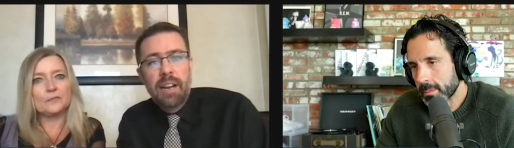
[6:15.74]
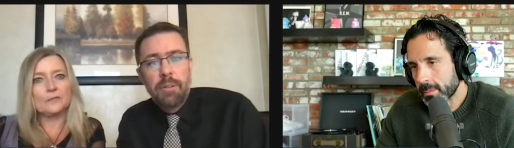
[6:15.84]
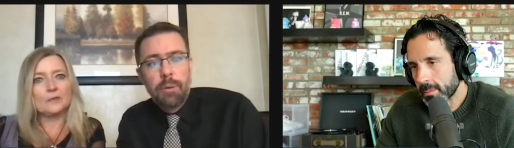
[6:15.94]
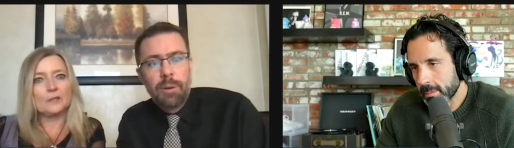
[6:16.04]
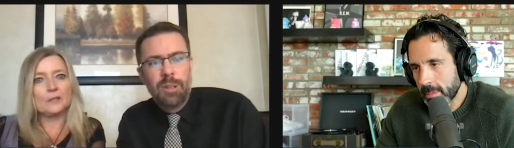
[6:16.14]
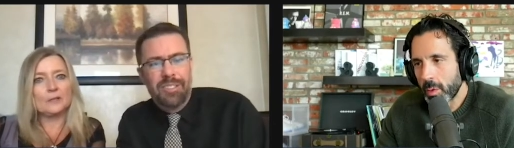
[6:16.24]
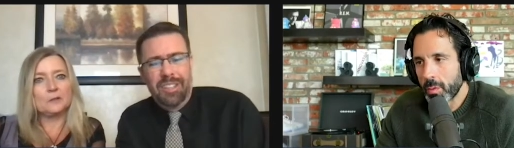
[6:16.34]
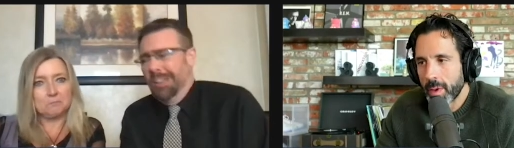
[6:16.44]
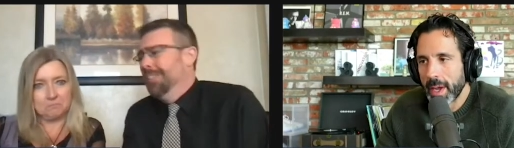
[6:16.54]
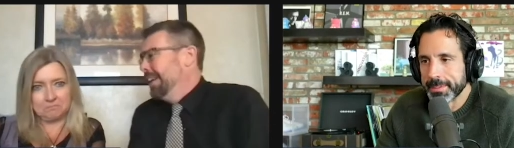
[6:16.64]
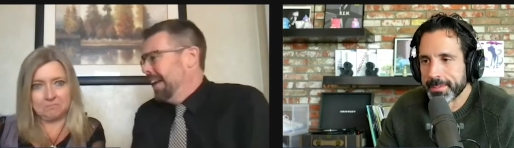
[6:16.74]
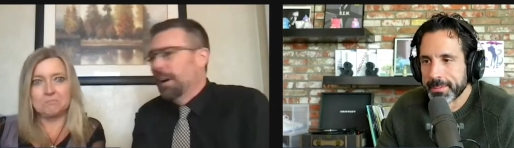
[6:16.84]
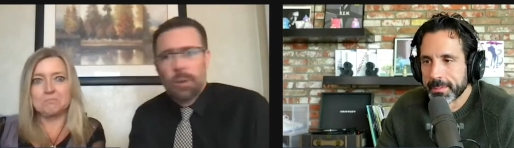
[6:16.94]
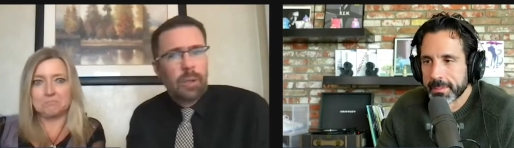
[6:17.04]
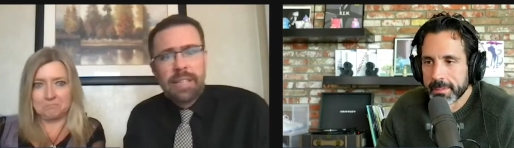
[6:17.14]
Speaker 1: Everyone would have said, right.
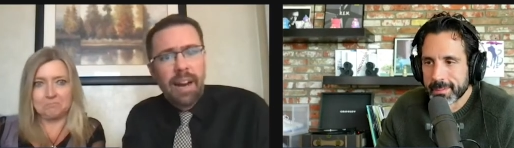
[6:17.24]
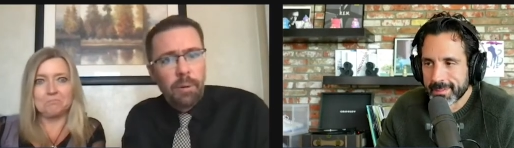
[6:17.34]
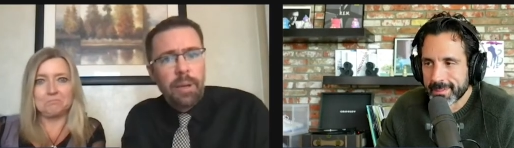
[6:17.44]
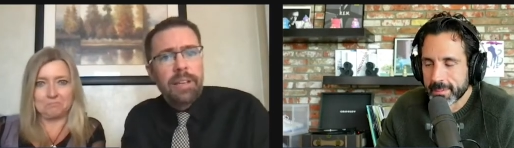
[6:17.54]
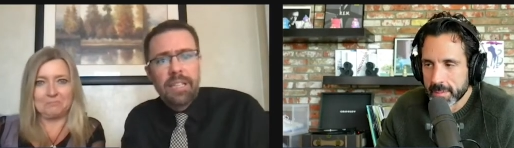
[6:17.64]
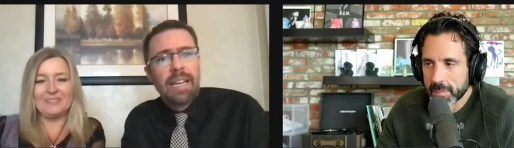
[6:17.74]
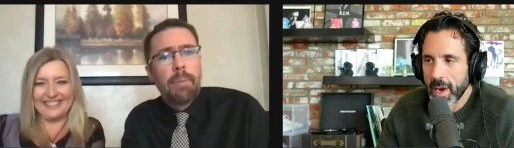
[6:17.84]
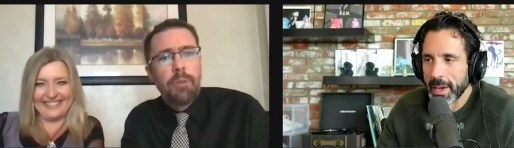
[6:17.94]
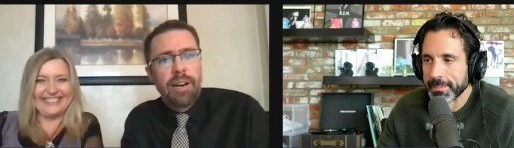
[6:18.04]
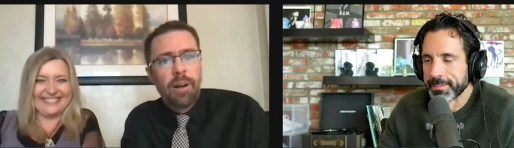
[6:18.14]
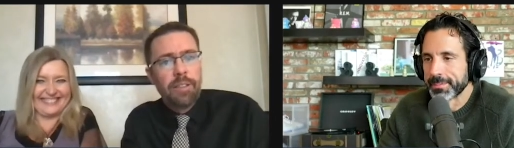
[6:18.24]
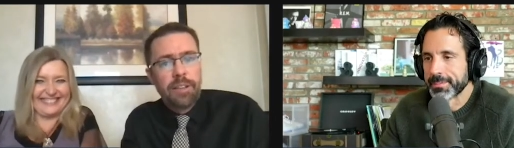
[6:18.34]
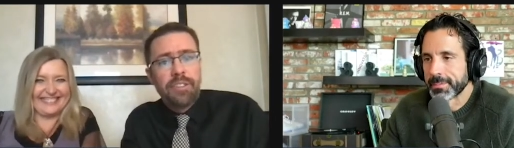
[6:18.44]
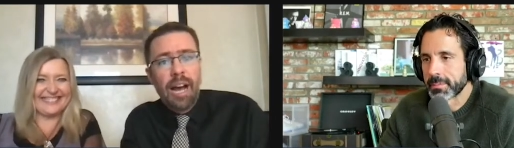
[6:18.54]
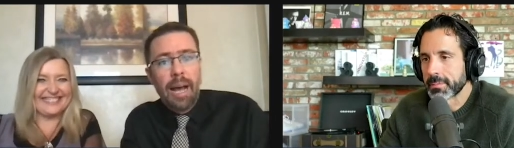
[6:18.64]
"Oh yeah, yeah, we collaborate right. all the
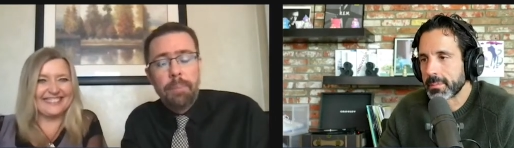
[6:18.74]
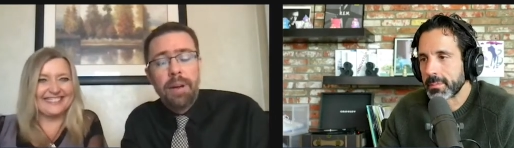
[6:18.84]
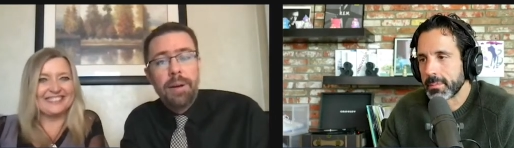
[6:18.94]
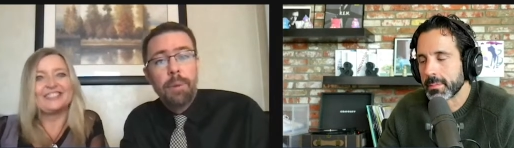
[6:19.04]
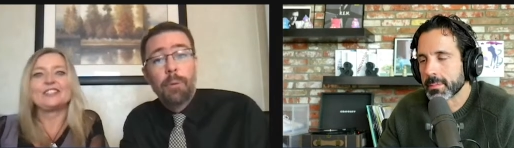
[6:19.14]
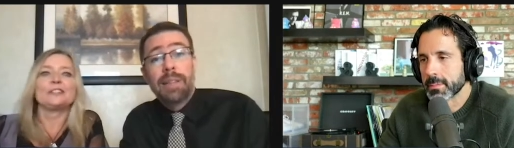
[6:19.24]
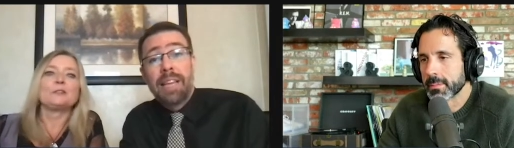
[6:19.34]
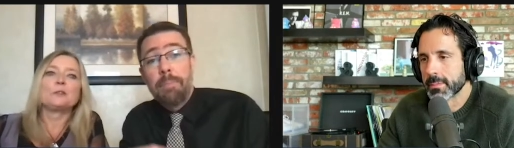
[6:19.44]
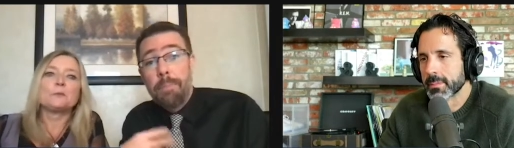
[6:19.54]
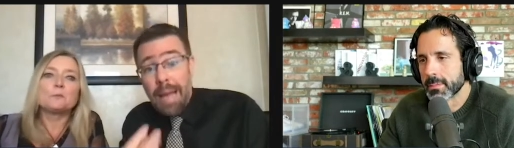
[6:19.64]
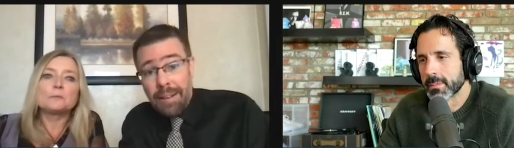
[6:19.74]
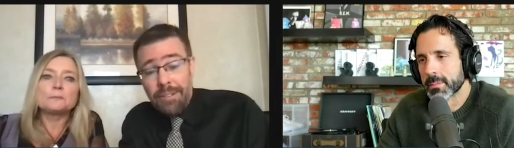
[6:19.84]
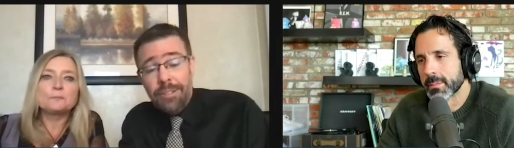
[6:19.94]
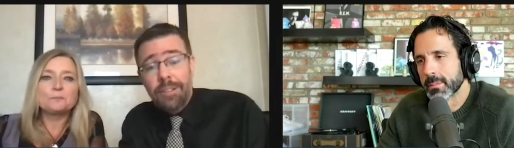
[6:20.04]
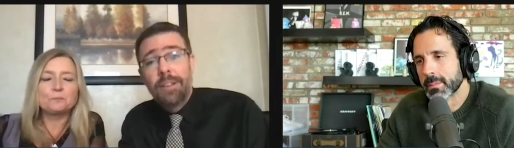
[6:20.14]
time." But what they
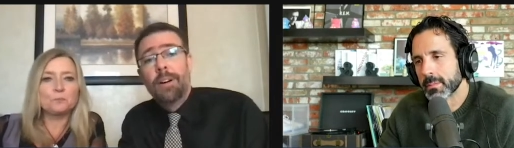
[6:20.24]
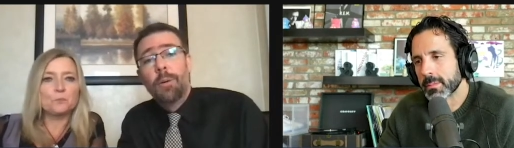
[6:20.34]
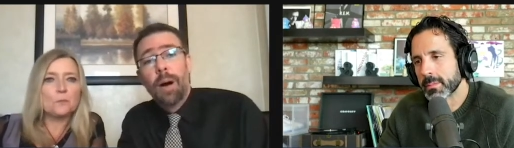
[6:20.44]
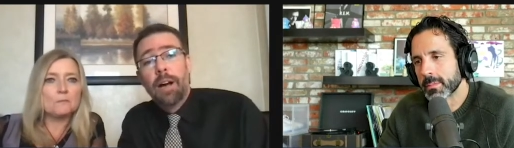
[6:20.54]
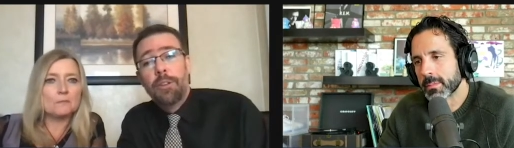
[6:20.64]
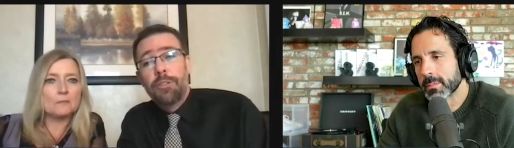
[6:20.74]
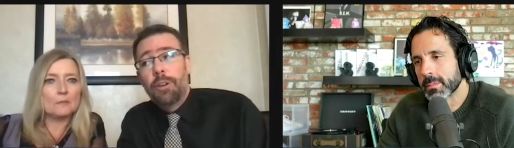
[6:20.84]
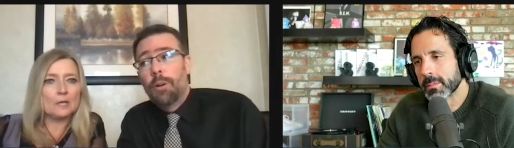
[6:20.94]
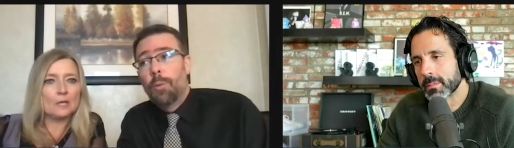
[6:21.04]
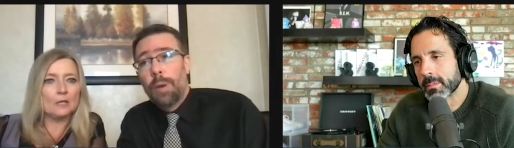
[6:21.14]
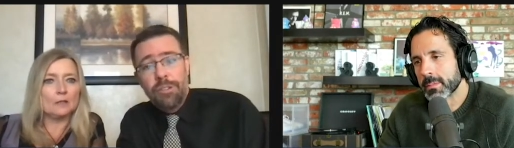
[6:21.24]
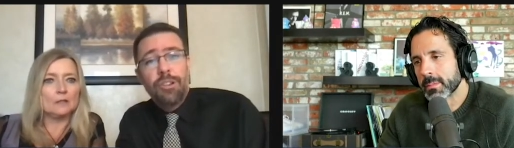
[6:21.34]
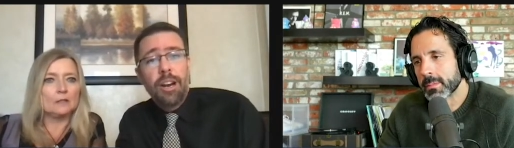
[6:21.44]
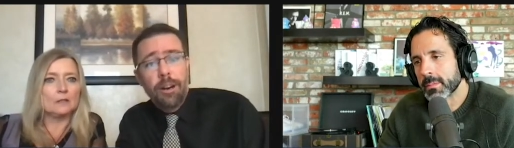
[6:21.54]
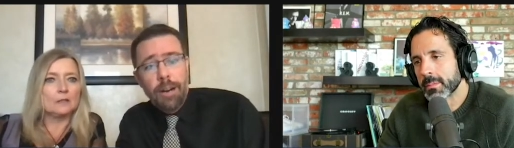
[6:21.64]
meant was we
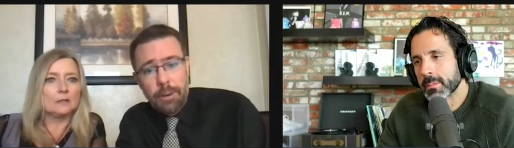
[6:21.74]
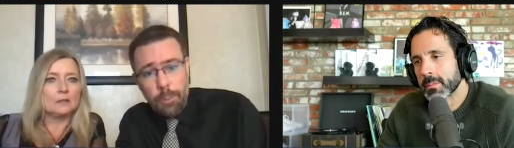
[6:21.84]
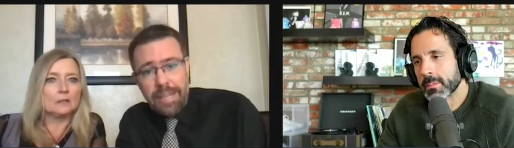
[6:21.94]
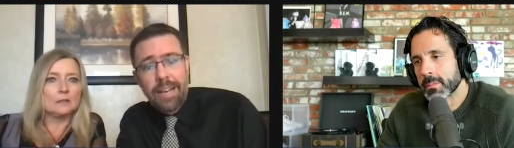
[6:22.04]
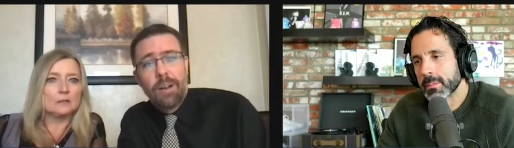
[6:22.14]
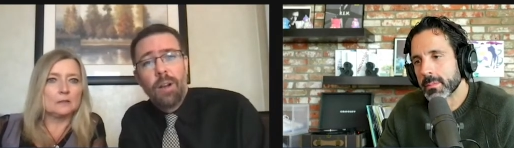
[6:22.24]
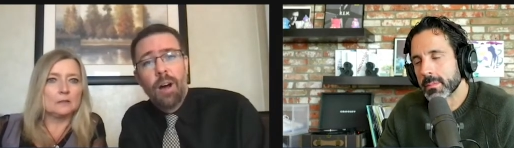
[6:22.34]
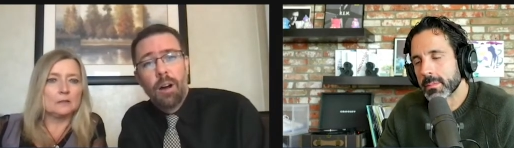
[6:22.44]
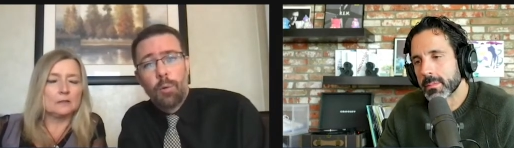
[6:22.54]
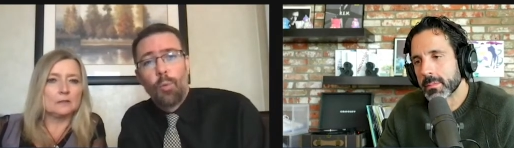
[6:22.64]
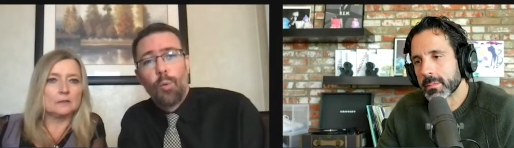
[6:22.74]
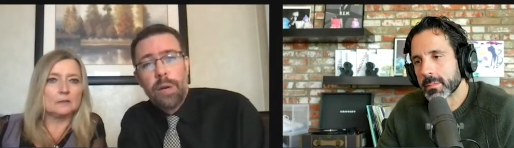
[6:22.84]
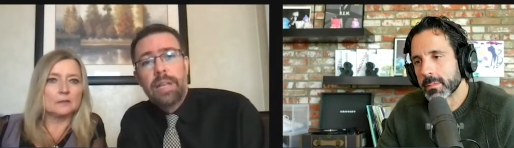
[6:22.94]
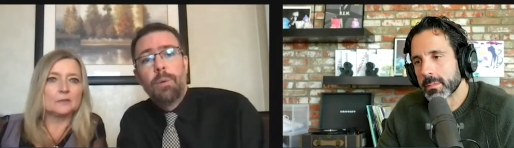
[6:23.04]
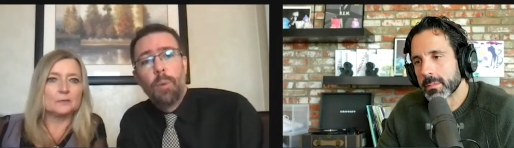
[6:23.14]
share and we get along
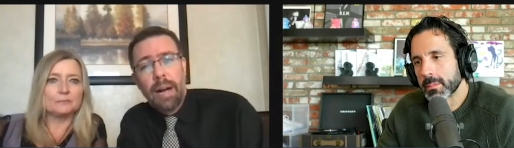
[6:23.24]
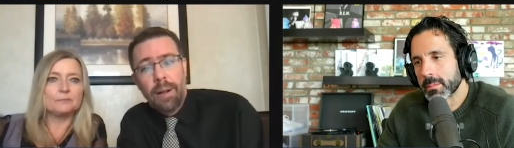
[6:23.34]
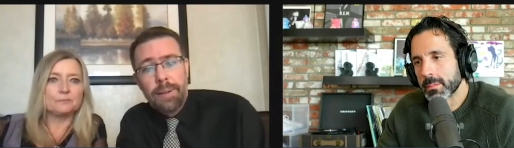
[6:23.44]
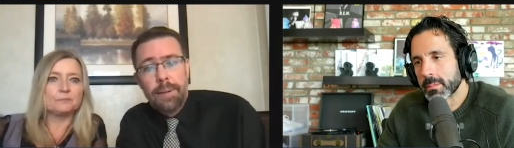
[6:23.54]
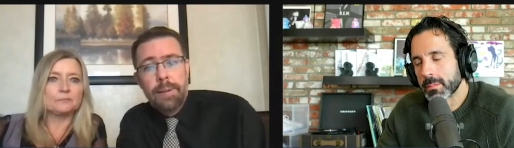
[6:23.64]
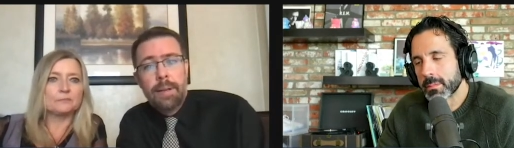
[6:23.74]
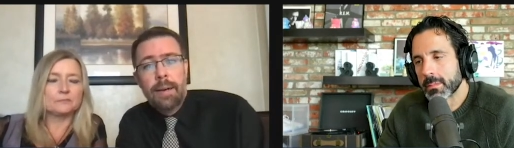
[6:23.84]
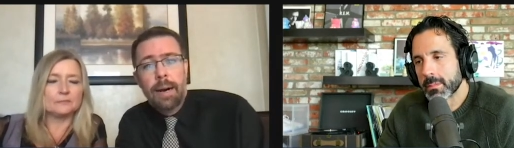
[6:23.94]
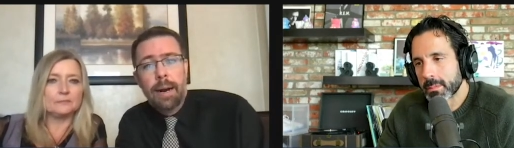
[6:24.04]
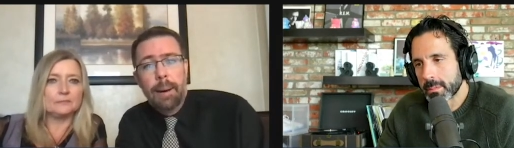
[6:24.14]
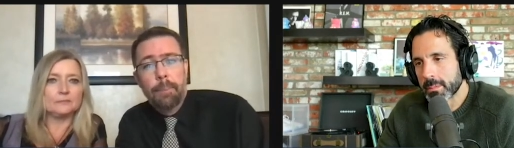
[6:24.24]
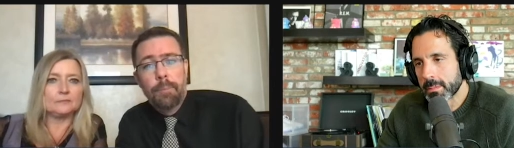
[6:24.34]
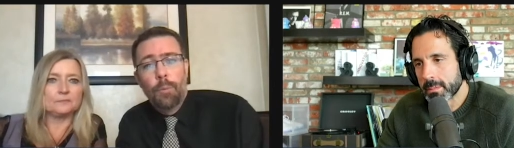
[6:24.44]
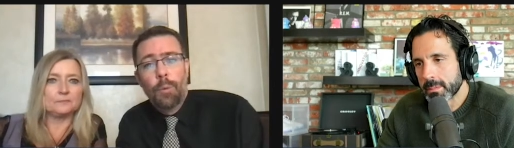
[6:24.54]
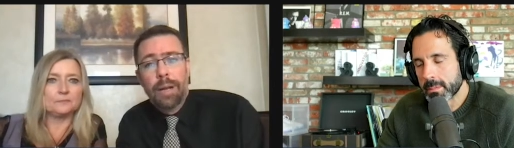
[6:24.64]
really well. Um,
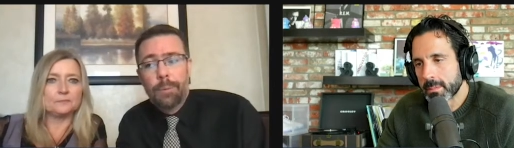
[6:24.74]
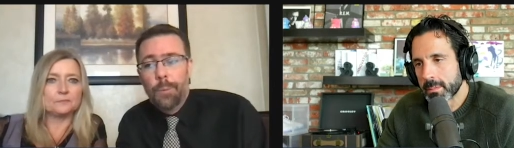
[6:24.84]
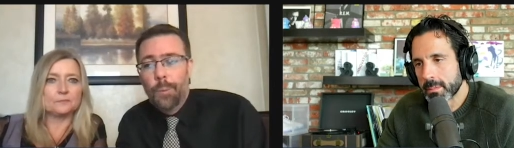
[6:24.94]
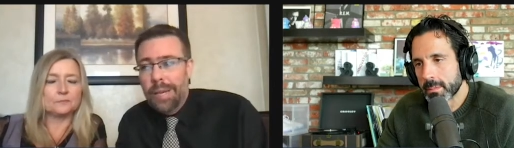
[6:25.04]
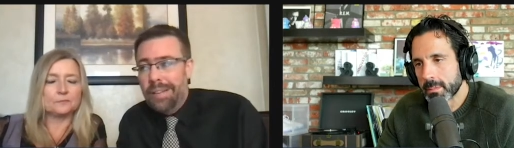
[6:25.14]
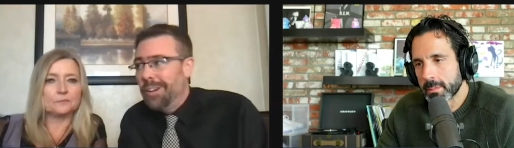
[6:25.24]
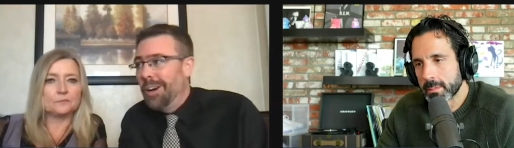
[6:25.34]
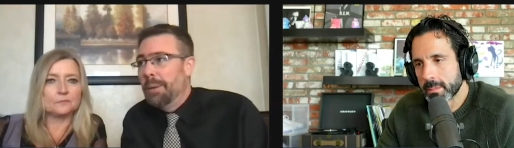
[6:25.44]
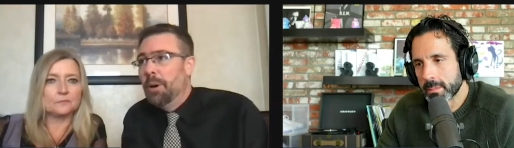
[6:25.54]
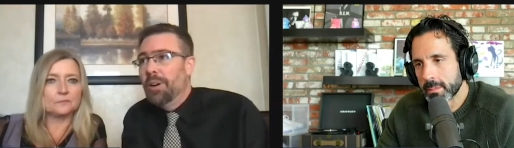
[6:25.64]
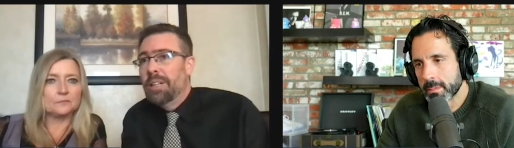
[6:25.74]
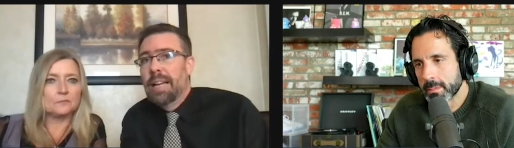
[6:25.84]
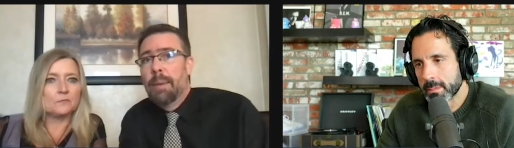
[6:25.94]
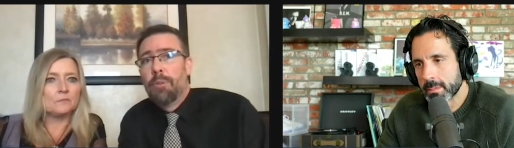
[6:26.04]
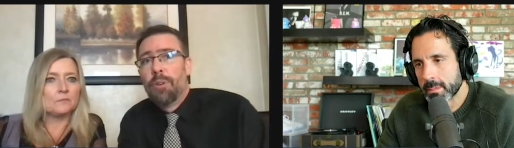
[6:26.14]
when we talk about
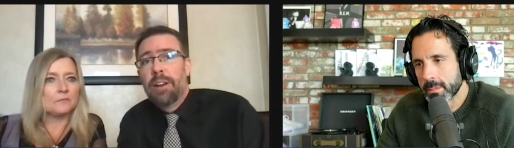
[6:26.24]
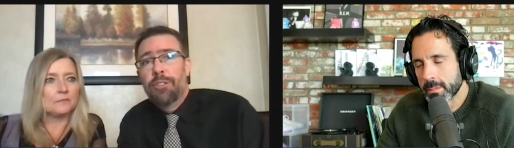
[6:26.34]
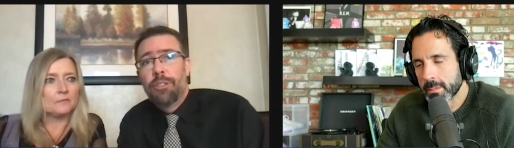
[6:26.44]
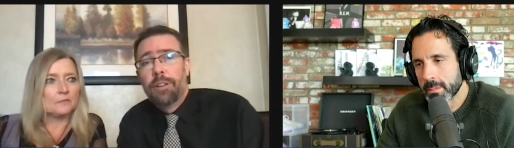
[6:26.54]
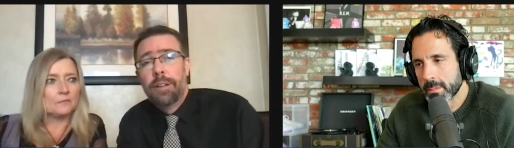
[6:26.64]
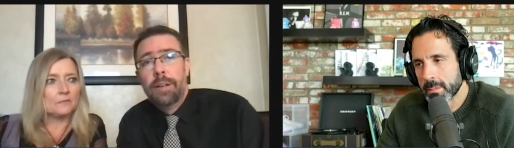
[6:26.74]
collaboration,